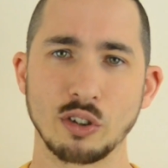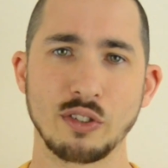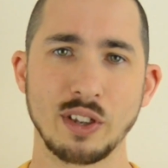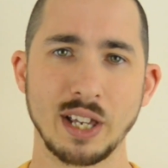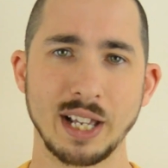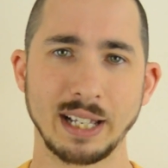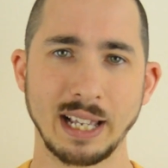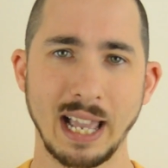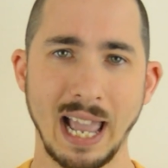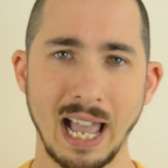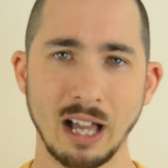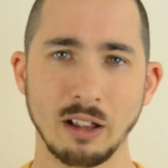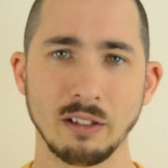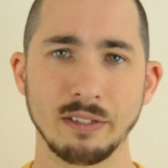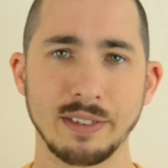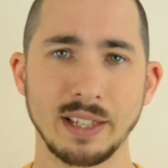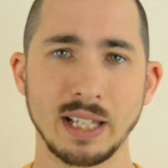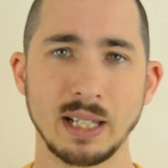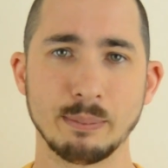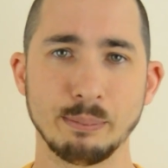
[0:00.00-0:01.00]
thing,
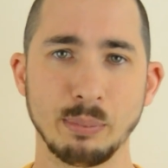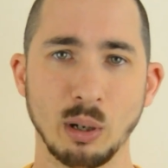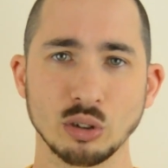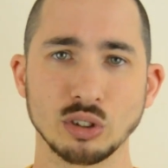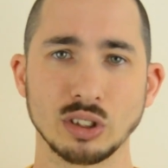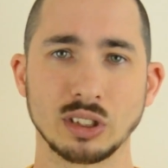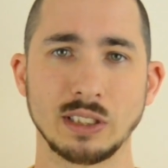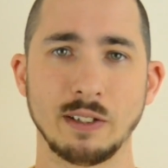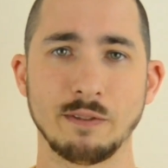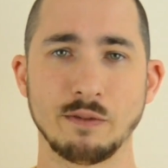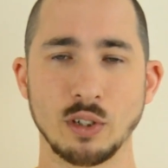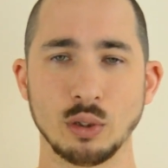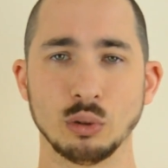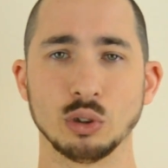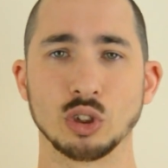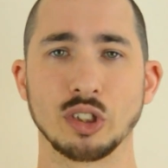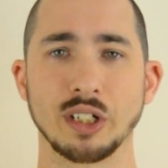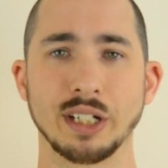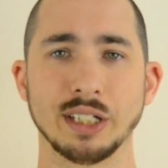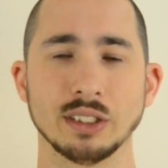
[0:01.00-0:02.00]
healthy, positive
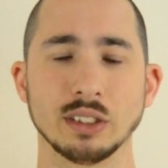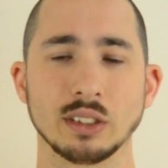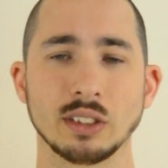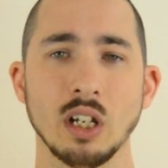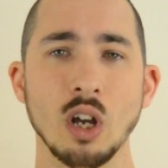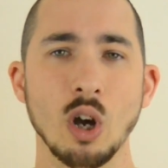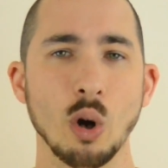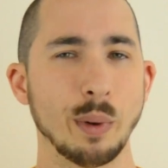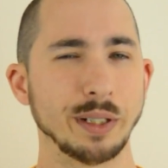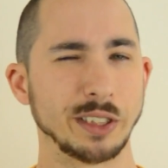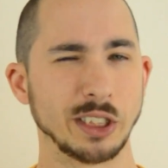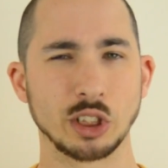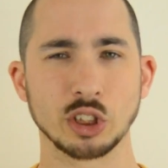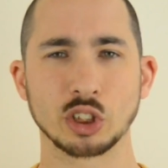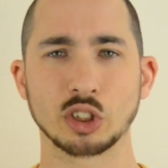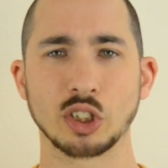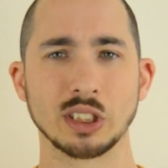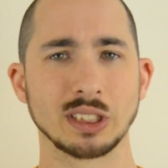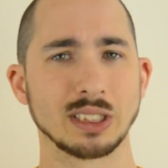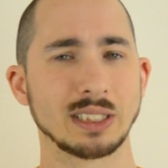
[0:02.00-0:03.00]
nutrients, which are
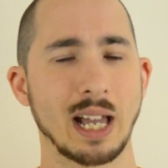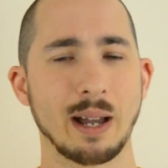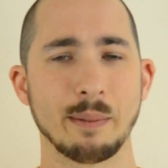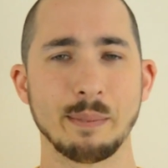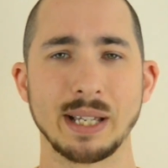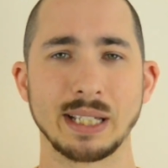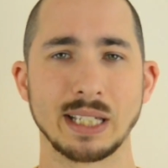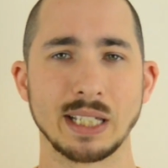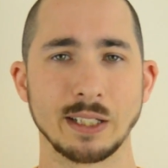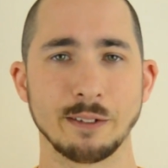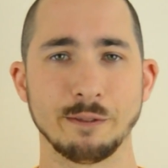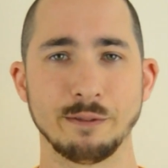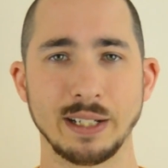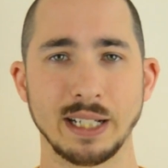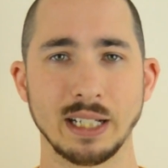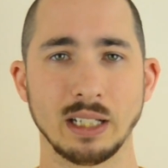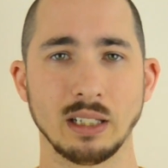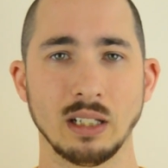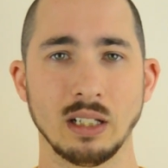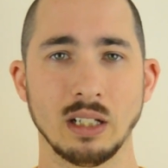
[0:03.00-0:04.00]
just going to start making you
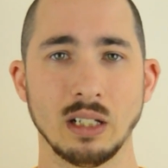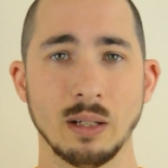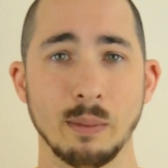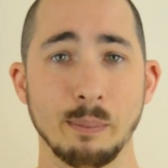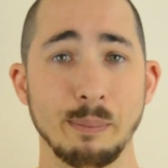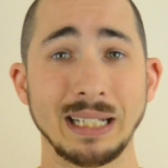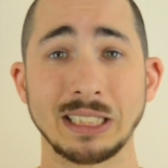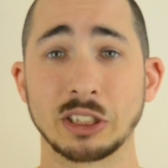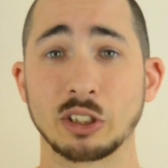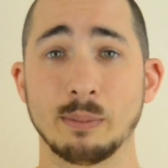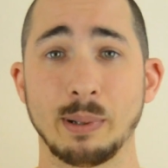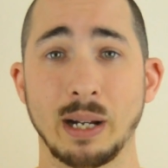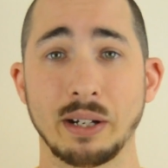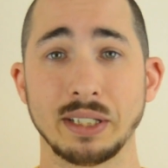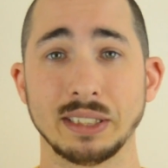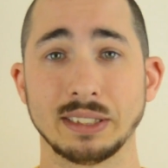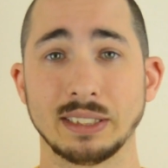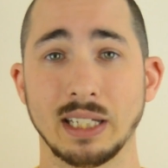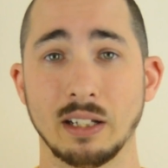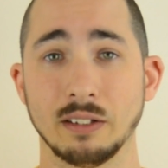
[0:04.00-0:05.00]
feel better about
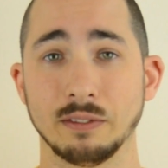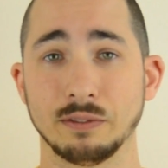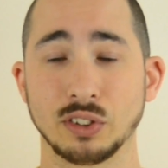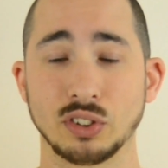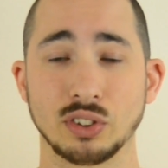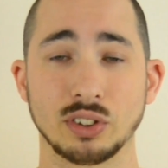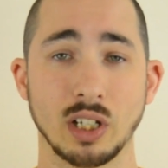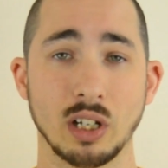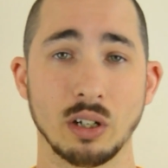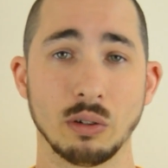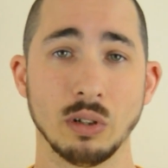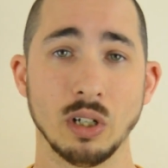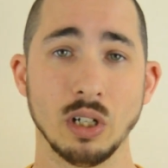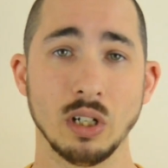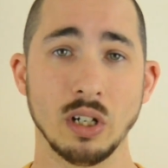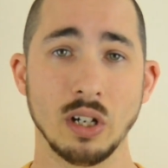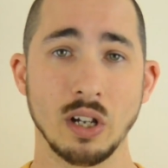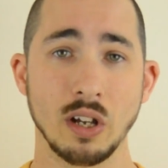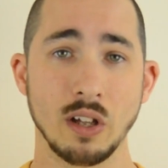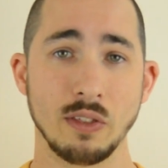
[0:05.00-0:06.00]
yourself. So
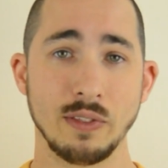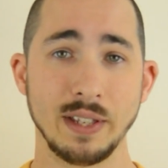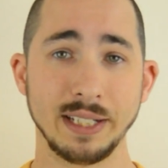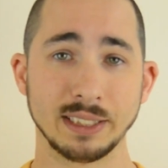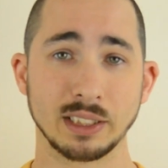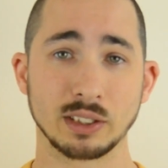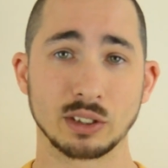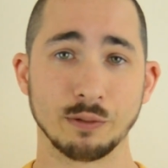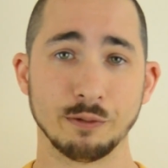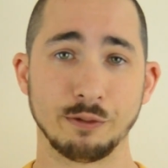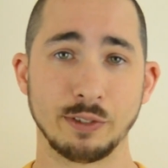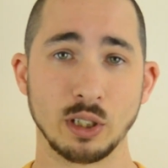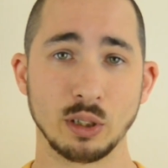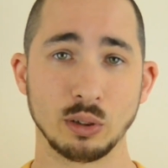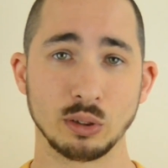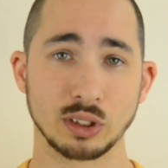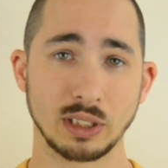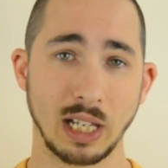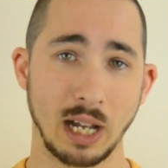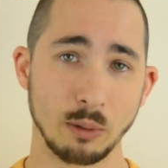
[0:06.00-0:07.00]
these are some
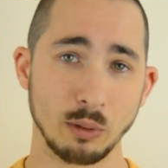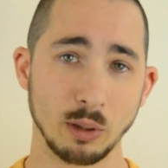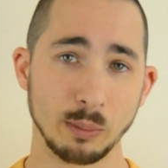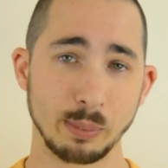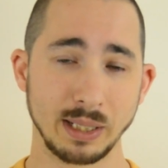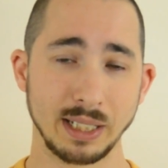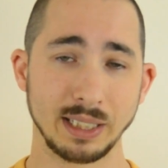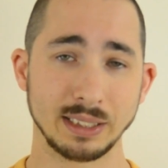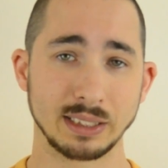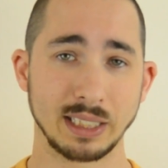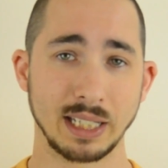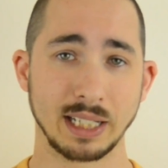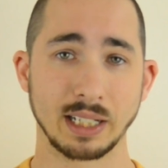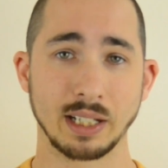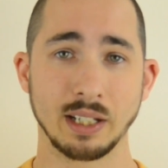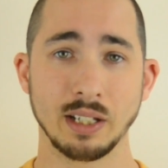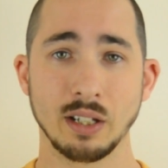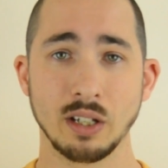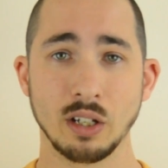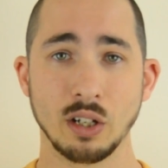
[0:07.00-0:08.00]
foods that I will be
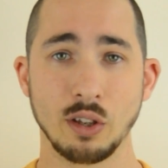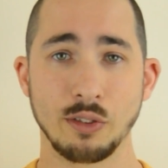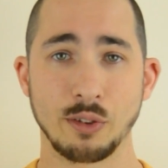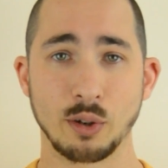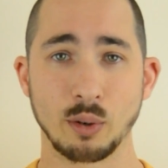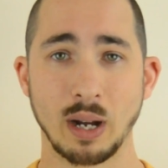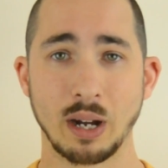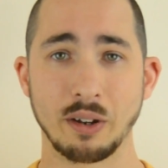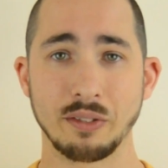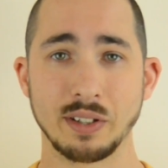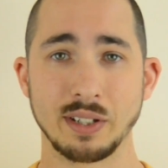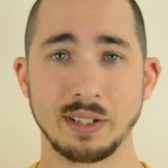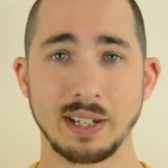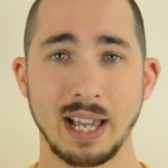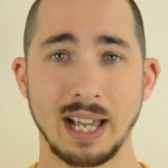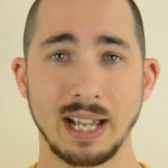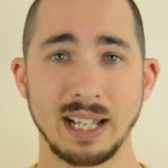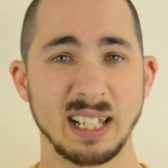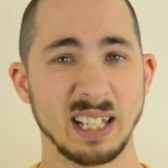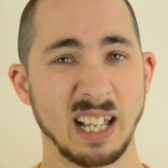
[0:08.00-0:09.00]
eating throughout the
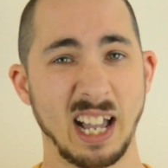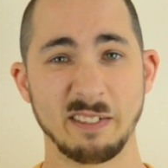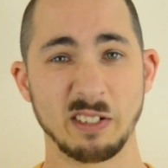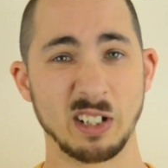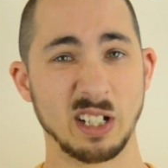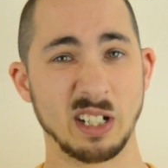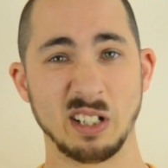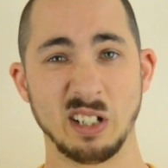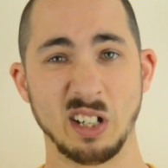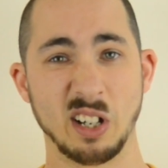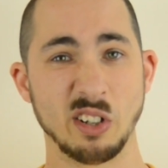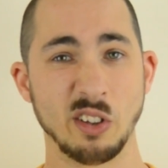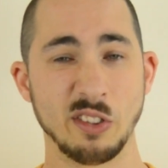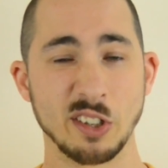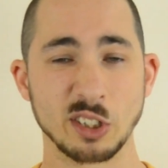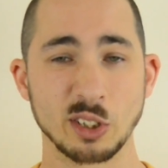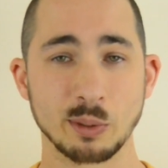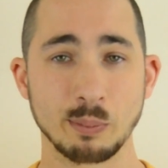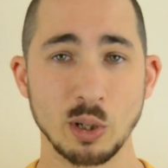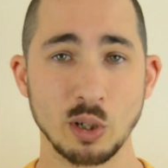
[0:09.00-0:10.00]
day. Have another
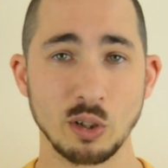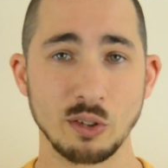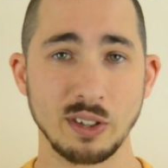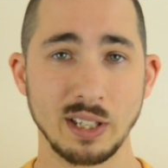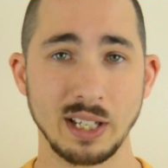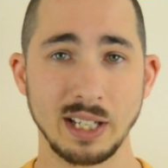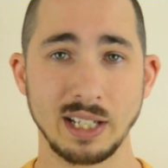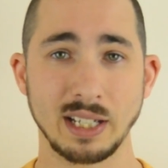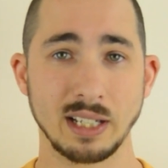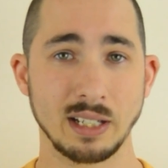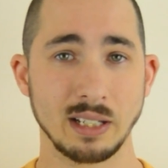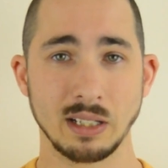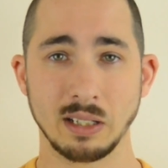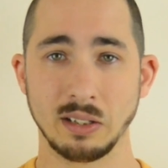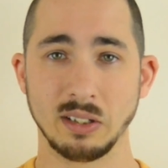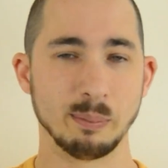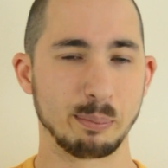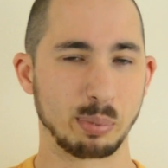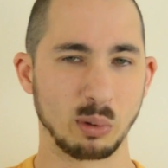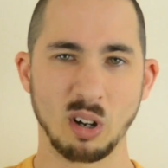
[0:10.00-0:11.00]
smoothie.
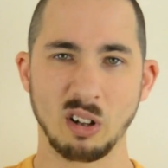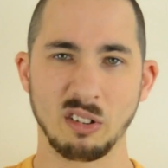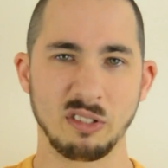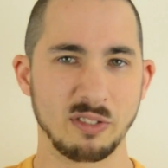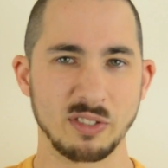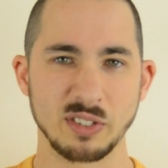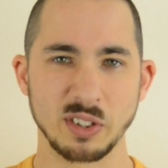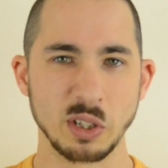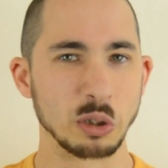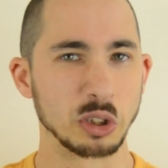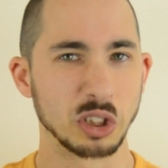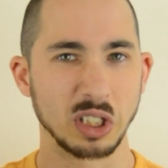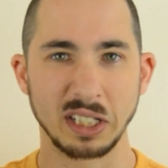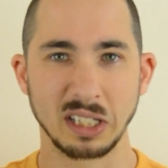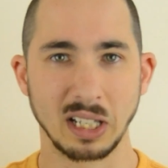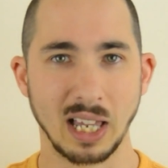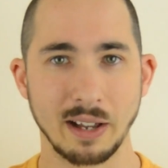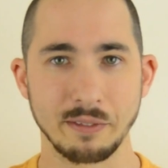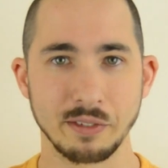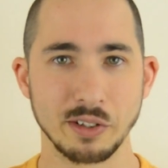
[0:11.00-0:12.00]
The broth, usually
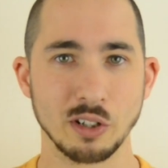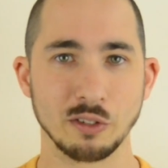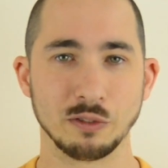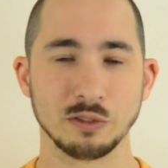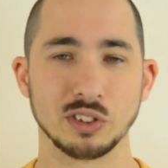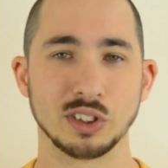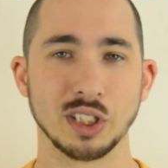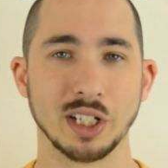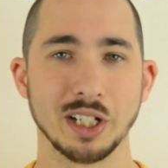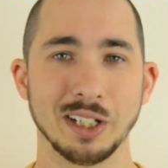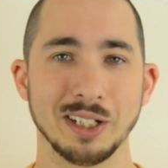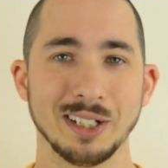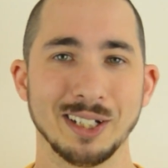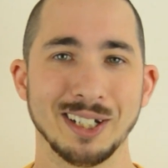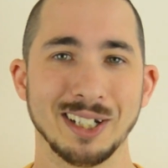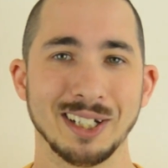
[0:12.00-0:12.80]
you'll have enough to